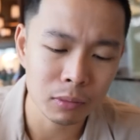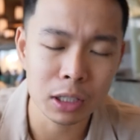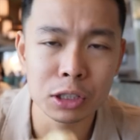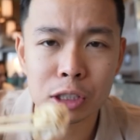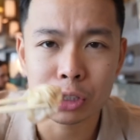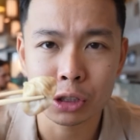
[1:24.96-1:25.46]

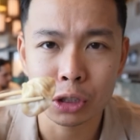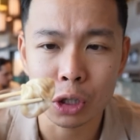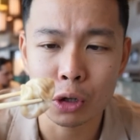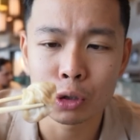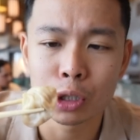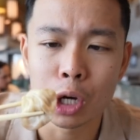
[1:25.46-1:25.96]
is just
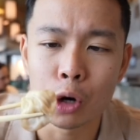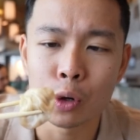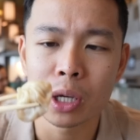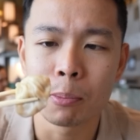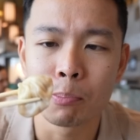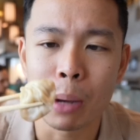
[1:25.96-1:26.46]
so
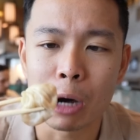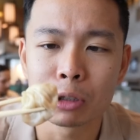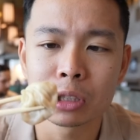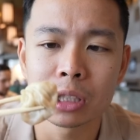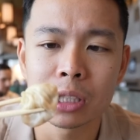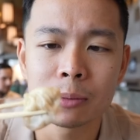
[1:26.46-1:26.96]
doughy,
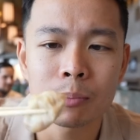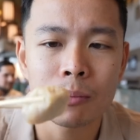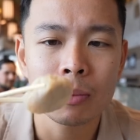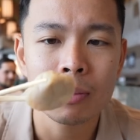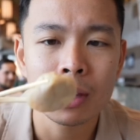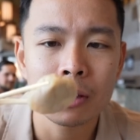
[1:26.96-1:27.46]
bouncy,
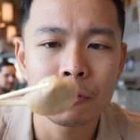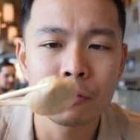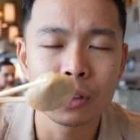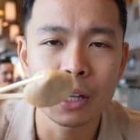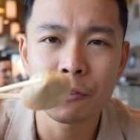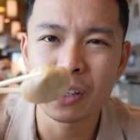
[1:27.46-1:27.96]

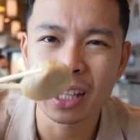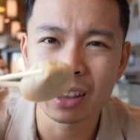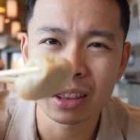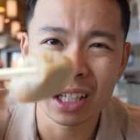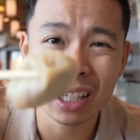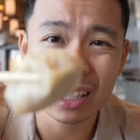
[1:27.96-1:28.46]
fluffy, and
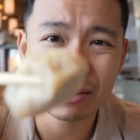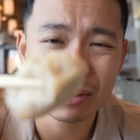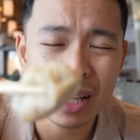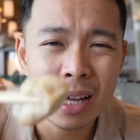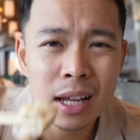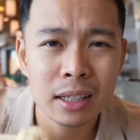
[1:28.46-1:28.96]
thick.
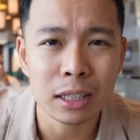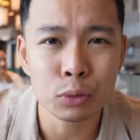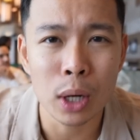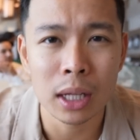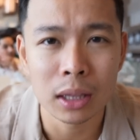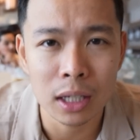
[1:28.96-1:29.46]
That's
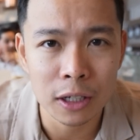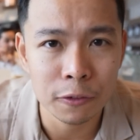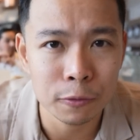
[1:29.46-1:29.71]
why I love